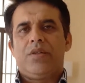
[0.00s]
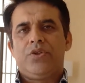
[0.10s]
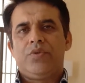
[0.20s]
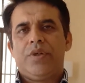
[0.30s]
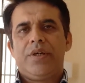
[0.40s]

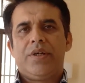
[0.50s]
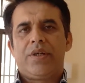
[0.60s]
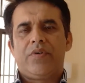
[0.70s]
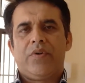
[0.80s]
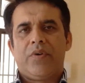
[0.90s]

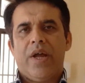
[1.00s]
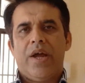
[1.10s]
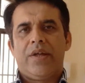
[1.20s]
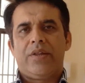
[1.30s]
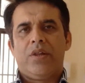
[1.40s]
juniors or
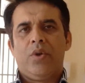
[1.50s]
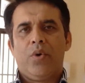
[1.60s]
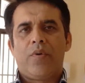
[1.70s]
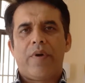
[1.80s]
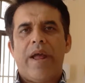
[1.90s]
as
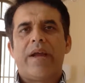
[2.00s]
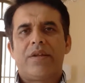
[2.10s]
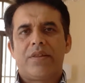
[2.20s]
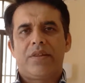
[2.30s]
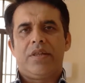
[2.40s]
low
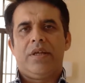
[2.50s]
ranks